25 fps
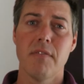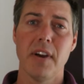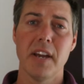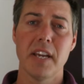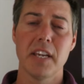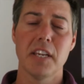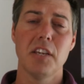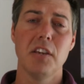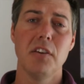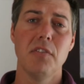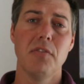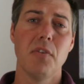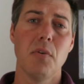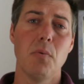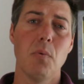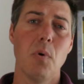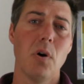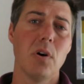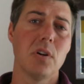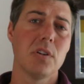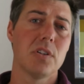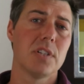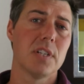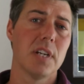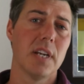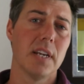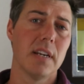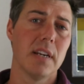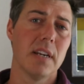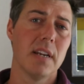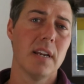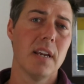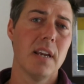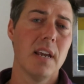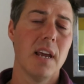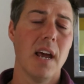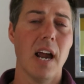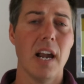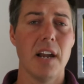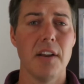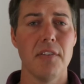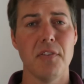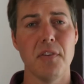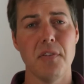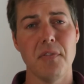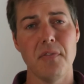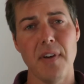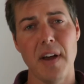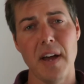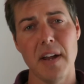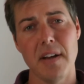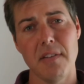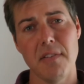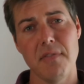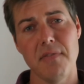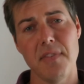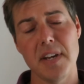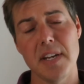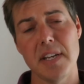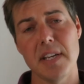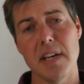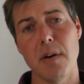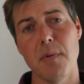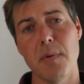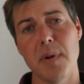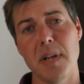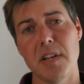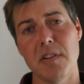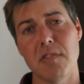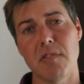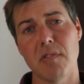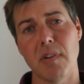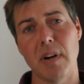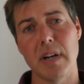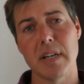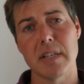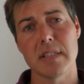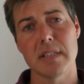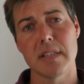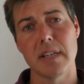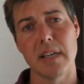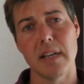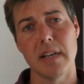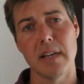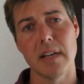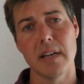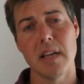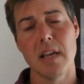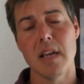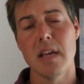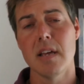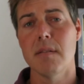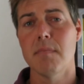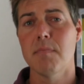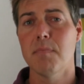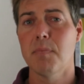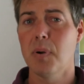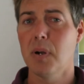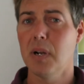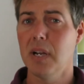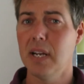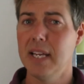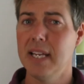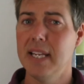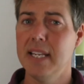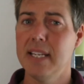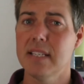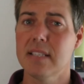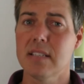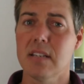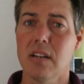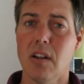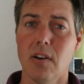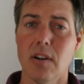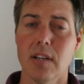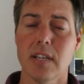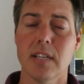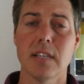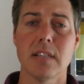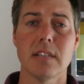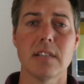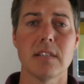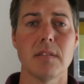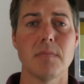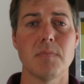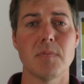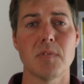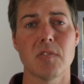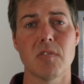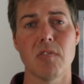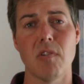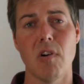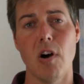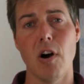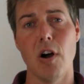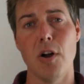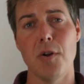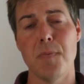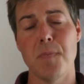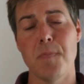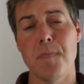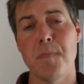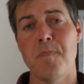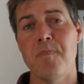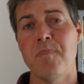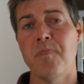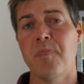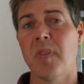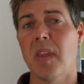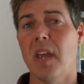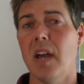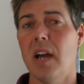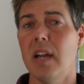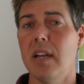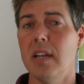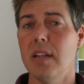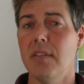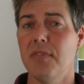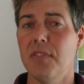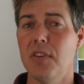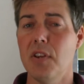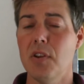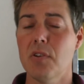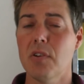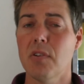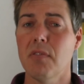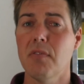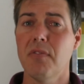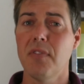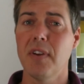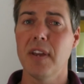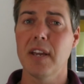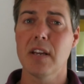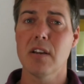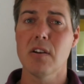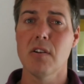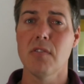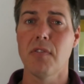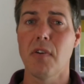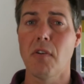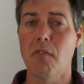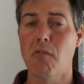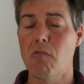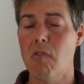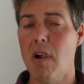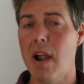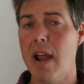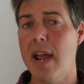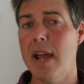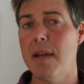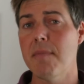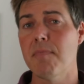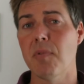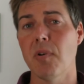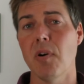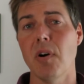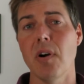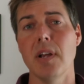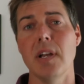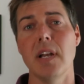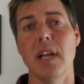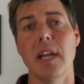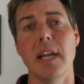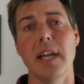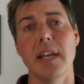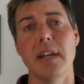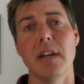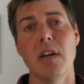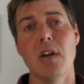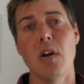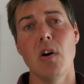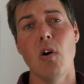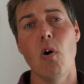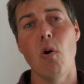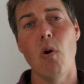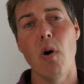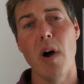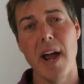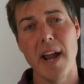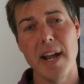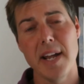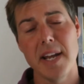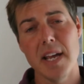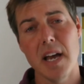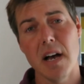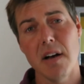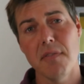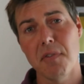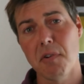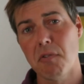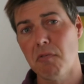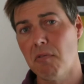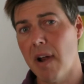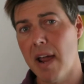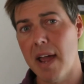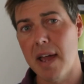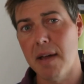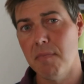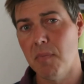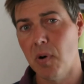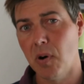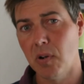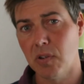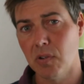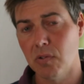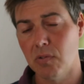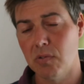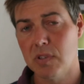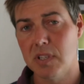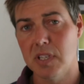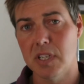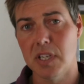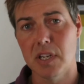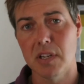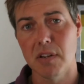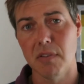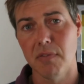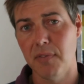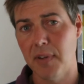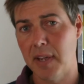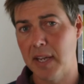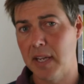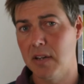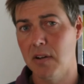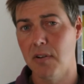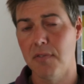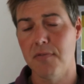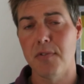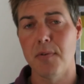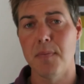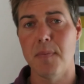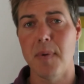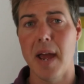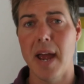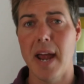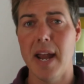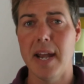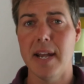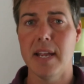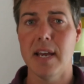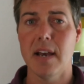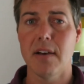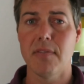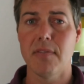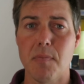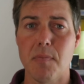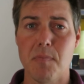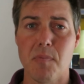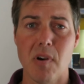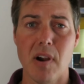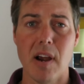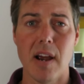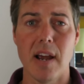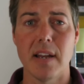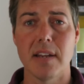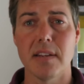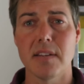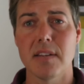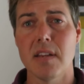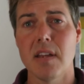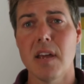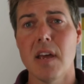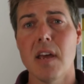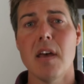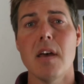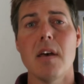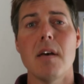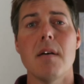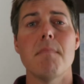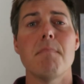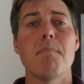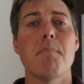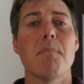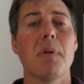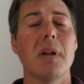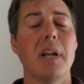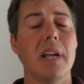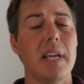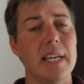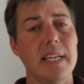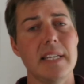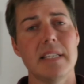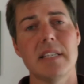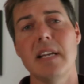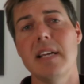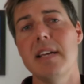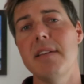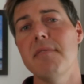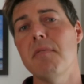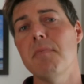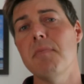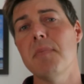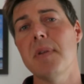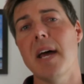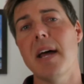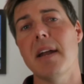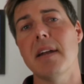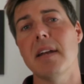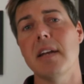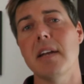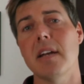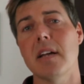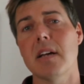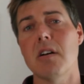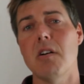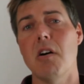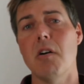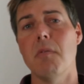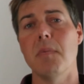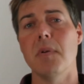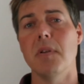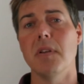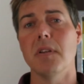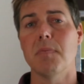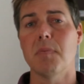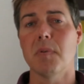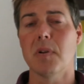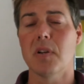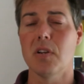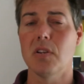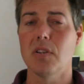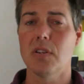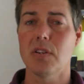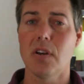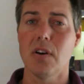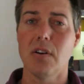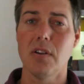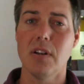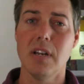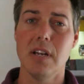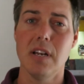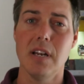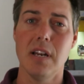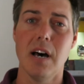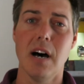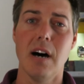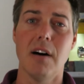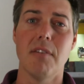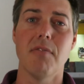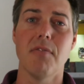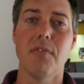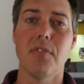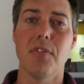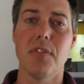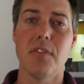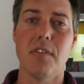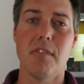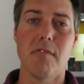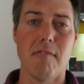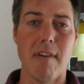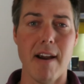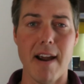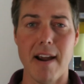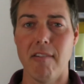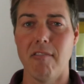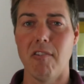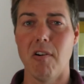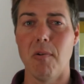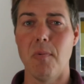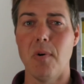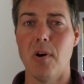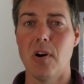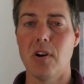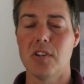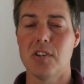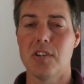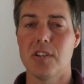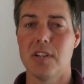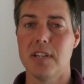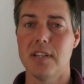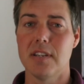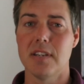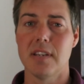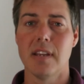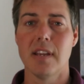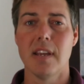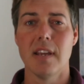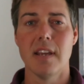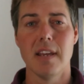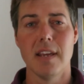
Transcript: Thank you for watching, and if you found the video interesting, please like and subscribe. And if you can think of a rare Breitling or any other rare models that you can think of from any brand, please leave them down in the comments, because I love the rarer watches.